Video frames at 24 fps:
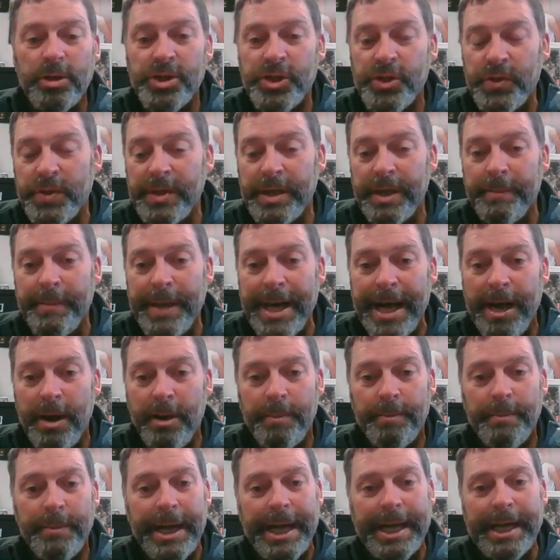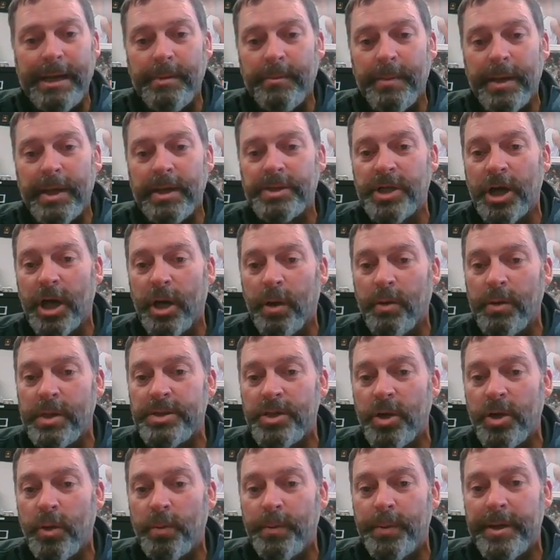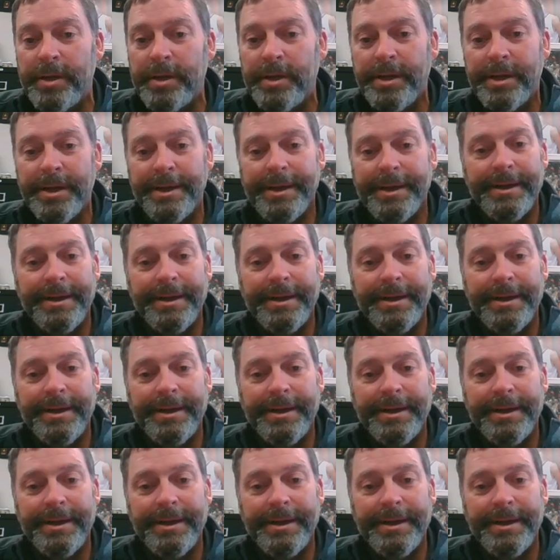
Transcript: shoot them out. My email is always open.